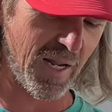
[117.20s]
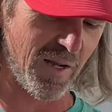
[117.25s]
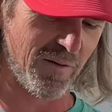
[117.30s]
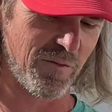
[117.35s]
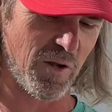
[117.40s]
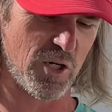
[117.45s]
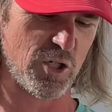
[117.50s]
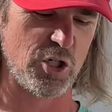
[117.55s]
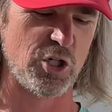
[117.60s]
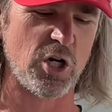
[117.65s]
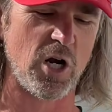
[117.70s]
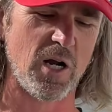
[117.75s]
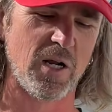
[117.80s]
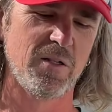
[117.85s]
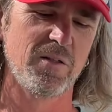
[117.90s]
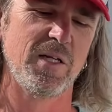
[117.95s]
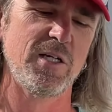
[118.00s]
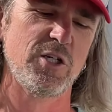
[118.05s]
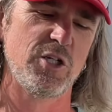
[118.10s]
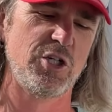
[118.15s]
of
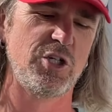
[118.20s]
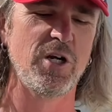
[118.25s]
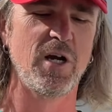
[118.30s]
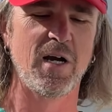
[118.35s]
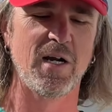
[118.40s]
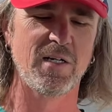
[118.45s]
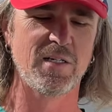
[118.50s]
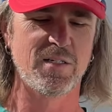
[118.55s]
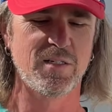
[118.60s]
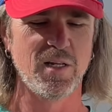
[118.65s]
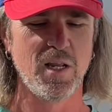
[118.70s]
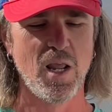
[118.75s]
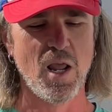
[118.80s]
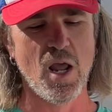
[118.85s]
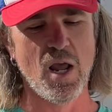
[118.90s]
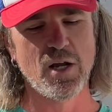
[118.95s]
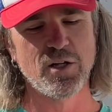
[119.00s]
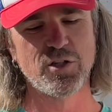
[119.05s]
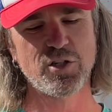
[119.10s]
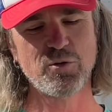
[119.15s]
chocolate chunks.
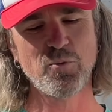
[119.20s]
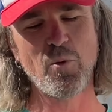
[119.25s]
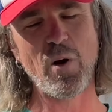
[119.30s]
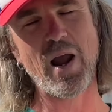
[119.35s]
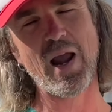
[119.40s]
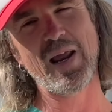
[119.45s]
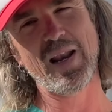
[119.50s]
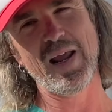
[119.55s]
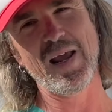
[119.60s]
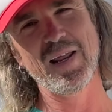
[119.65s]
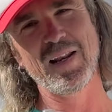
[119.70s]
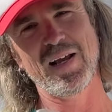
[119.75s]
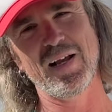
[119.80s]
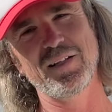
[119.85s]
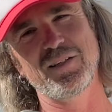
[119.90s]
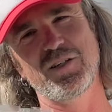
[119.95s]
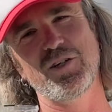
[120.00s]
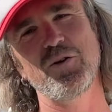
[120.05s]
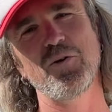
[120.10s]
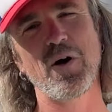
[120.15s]
It's weighing in
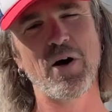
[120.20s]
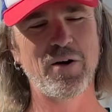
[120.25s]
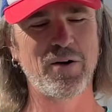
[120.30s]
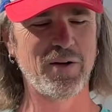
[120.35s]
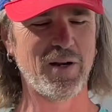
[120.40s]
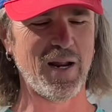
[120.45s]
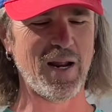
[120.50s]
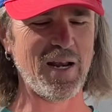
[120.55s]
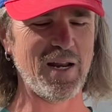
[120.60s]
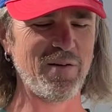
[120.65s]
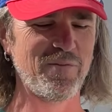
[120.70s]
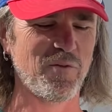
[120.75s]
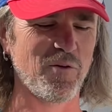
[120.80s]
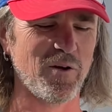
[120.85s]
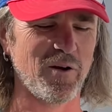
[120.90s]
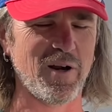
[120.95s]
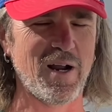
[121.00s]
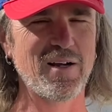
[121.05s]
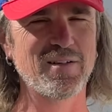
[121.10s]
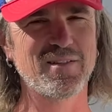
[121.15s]
at two hundred eighty-four
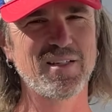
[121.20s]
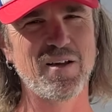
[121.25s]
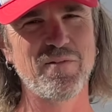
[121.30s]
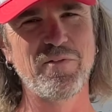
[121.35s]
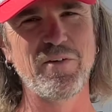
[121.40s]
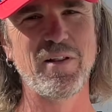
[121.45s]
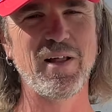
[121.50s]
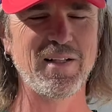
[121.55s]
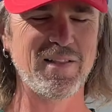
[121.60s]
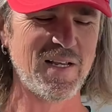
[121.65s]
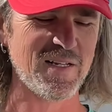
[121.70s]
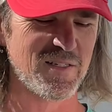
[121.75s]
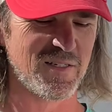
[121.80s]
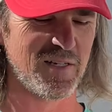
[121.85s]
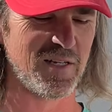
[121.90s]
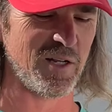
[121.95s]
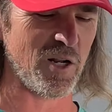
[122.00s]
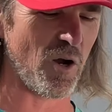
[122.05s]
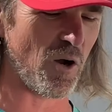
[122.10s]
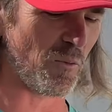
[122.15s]
grams. I feel like that's,
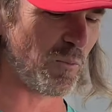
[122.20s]
you know, a